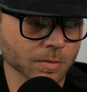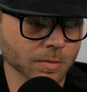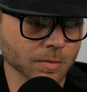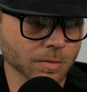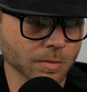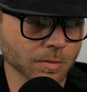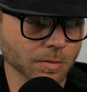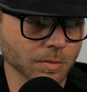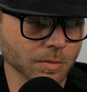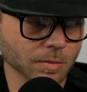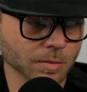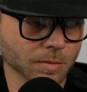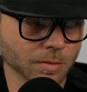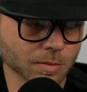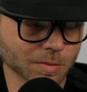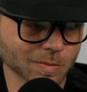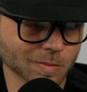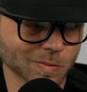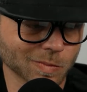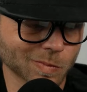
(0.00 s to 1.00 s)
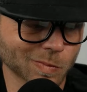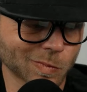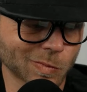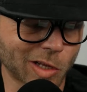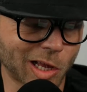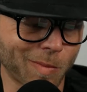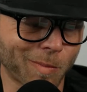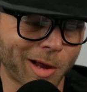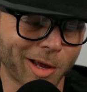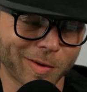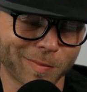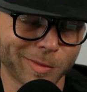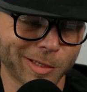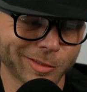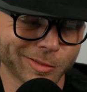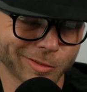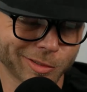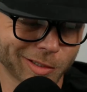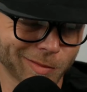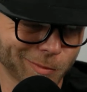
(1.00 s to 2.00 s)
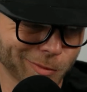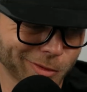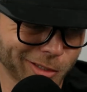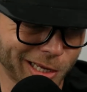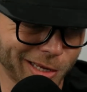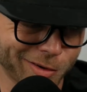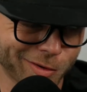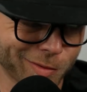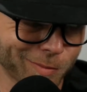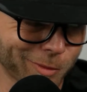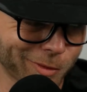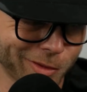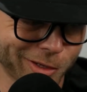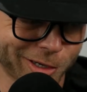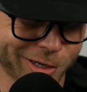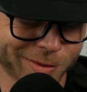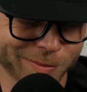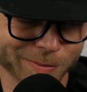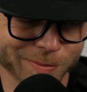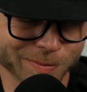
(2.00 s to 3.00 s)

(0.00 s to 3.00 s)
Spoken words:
I might have messed it up with that number there.